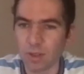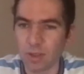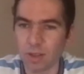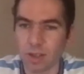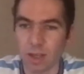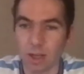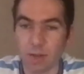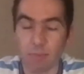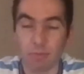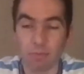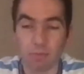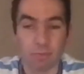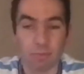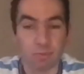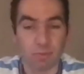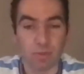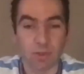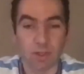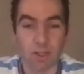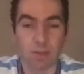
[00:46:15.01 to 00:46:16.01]
like
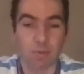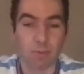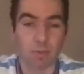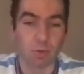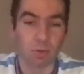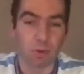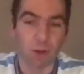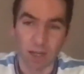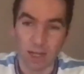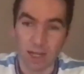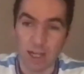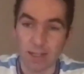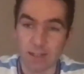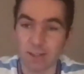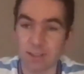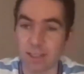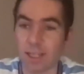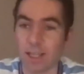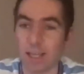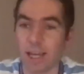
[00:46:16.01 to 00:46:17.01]
Liverpool and
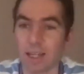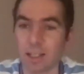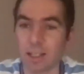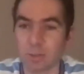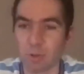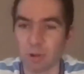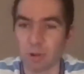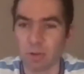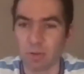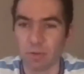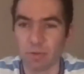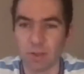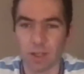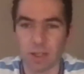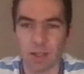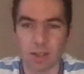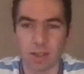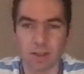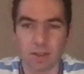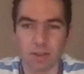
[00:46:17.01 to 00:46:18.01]
City had as well with
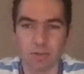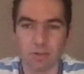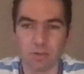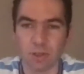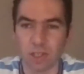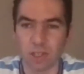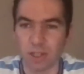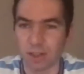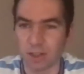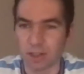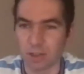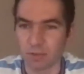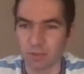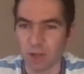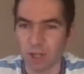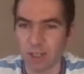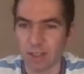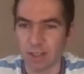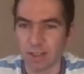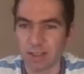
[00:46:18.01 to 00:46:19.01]
the ridiculous
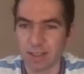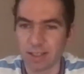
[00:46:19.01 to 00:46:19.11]
run